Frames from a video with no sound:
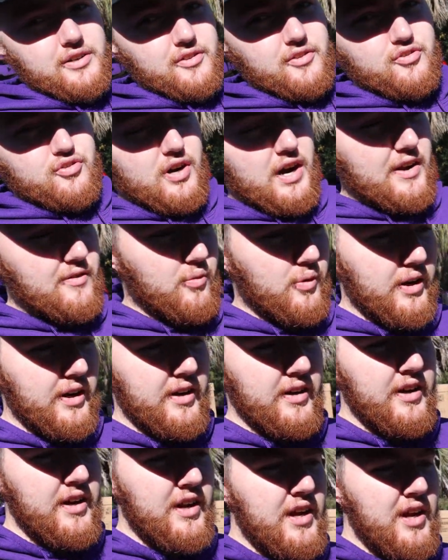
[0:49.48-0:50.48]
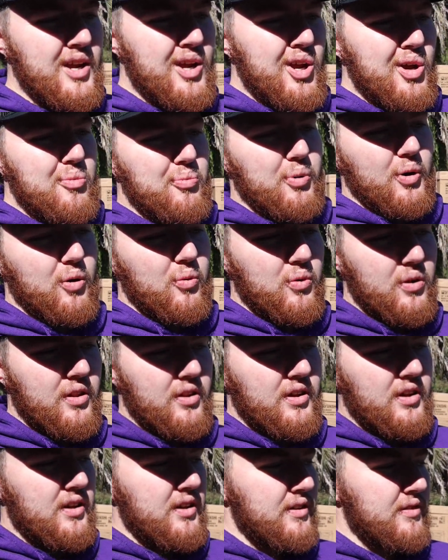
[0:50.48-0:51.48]
here in the driveway. But one
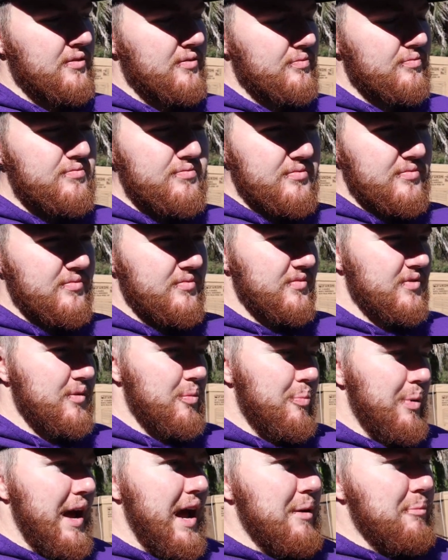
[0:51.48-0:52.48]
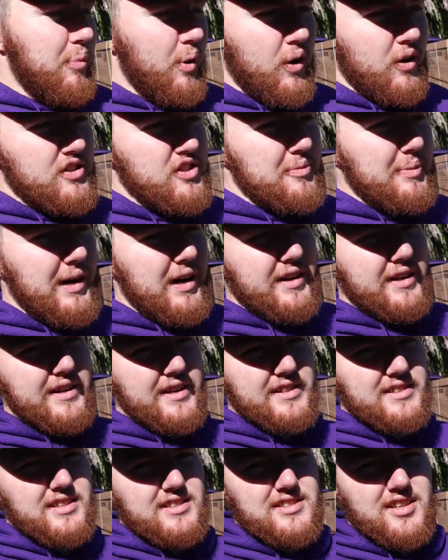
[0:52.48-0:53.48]
of the bad parts about
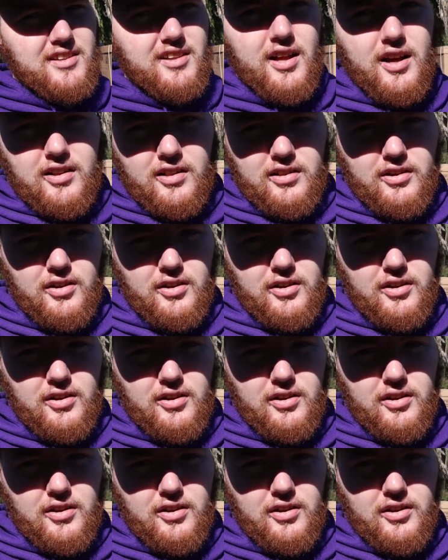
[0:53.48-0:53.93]
it is it's a lot